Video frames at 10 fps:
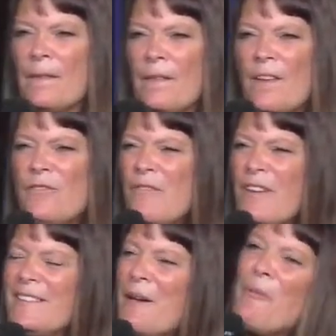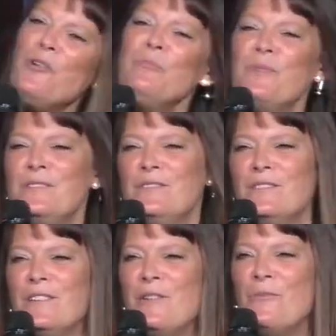Have you ever had that moment
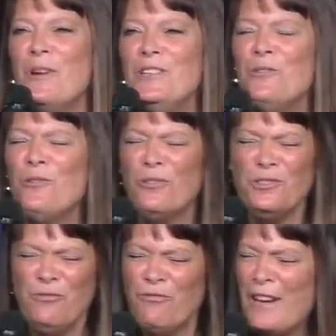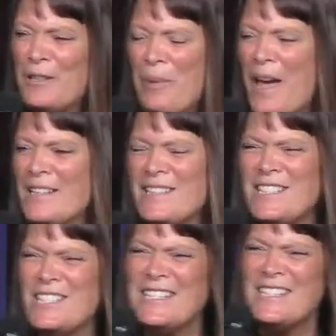when you've read a
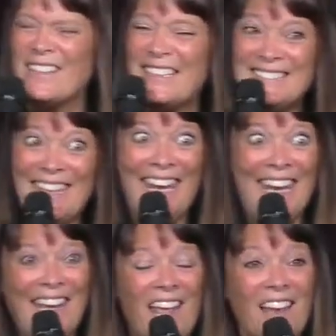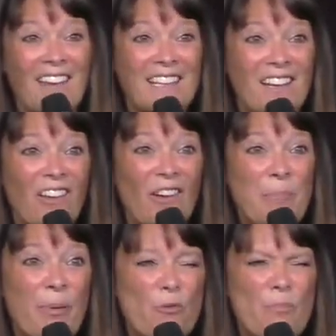passage and it's like a ding, like a
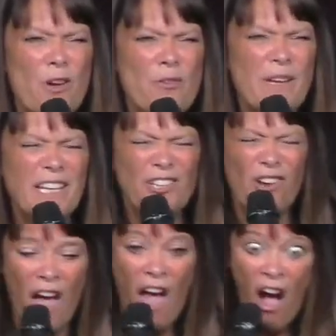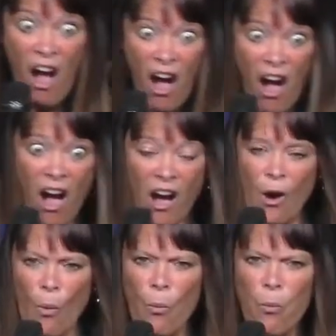light bulb moment, and you're like, oh,
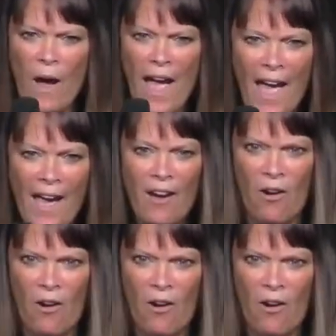wow.